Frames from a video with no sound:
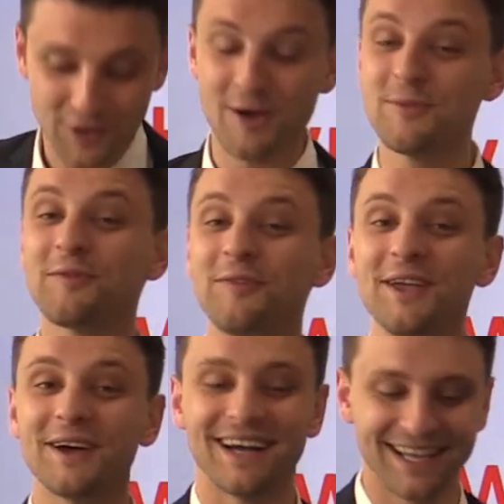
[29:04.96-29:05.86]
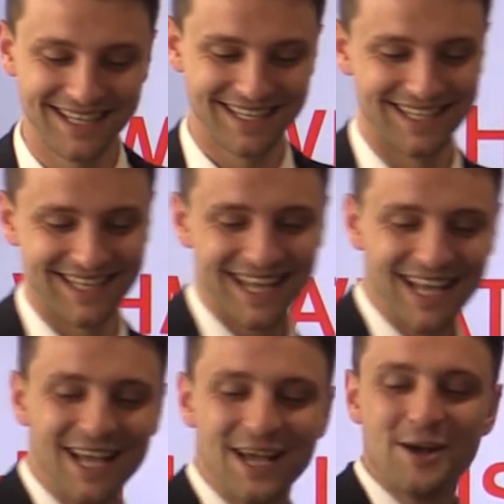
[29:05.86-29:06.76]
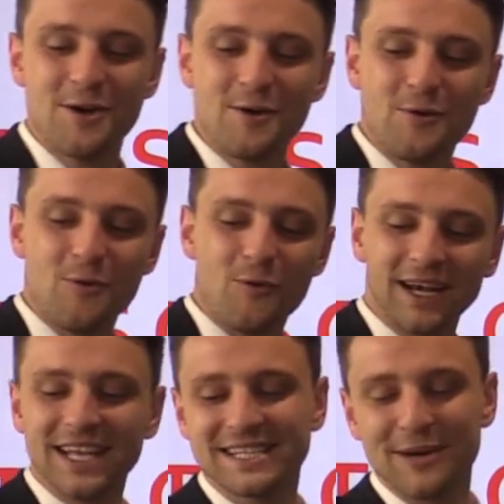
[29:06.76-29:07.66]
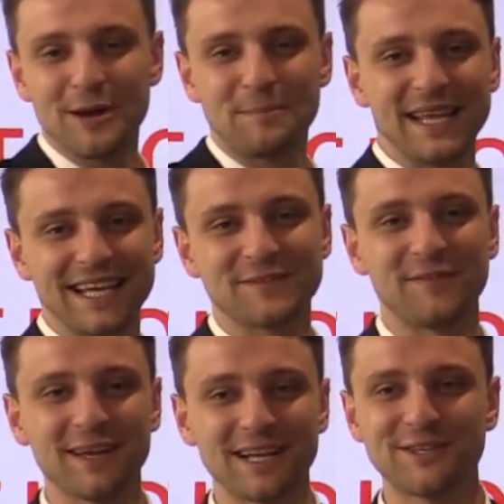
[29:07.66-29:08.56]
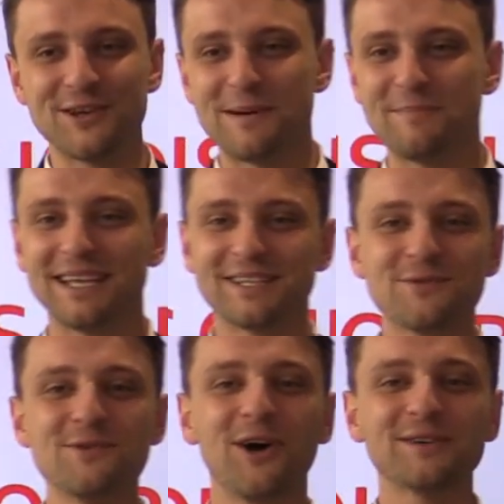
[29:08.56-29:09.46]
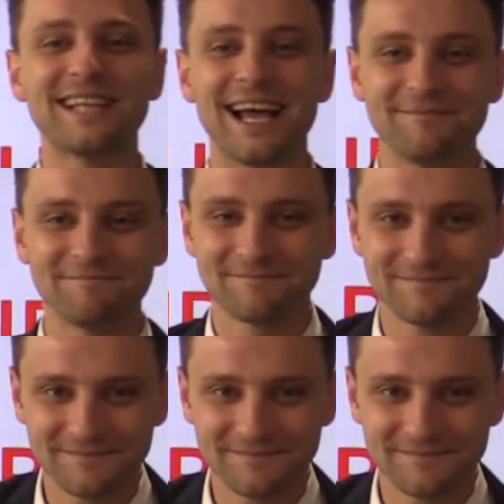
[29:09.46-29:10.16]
you overcome your fear. What is our biggest fear as human beings? Who knows that?